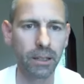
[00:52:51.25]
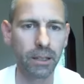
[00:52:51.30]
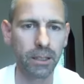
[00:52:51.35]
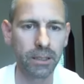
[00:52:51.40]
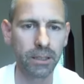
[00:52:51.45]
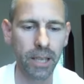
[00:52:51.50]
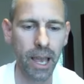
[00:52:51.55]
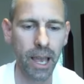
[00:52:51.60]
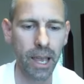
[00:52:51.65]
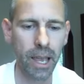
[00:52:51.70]
and
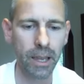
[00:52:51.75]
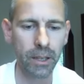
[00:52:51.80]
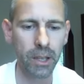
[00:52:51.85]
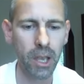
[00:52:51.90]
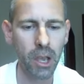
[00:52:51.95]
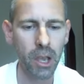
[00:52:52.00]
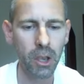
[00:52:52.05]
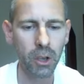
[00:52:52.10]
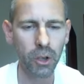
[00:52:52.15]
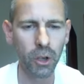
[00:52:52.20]
saying,
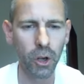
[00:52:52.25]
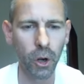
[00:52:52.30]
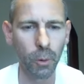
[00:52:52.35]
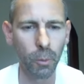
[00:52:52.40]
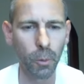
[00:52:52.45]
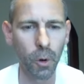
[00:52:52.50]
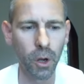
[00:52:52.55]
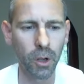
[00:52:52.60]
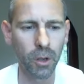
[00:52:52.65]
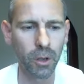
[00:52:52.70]

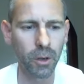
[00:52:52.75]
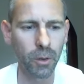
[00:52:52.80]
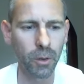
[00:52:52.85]
what